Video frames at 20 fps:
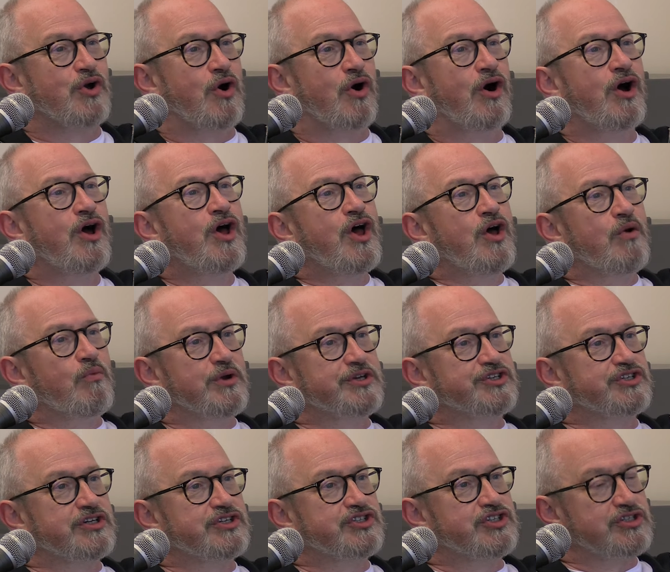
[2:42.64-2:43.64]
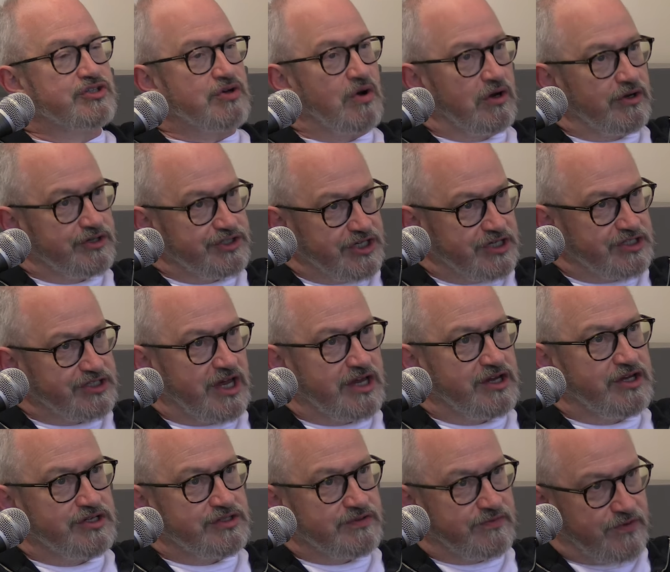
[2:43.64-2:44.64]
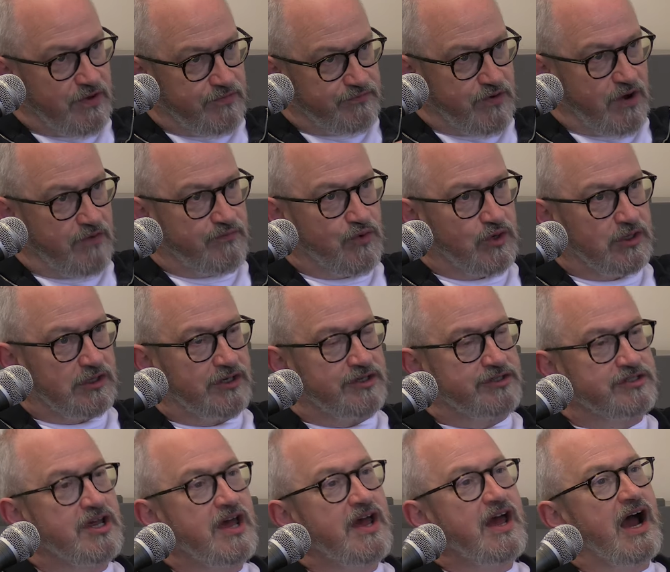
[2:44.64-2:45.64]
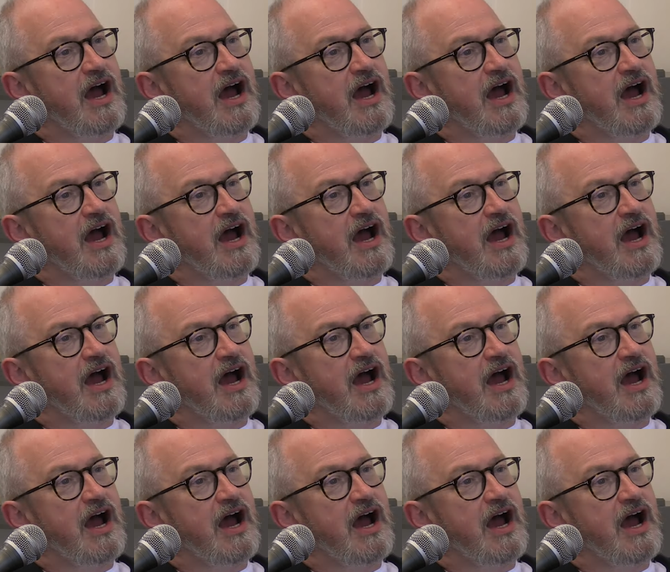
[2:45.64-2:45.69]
got, which is she's got six acres of, of, of woodland,